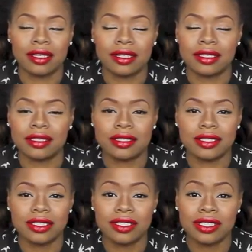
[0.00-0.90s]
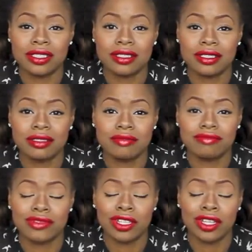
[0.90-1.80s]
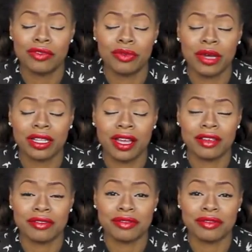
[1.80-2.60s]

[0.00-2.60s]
is just the love of my life.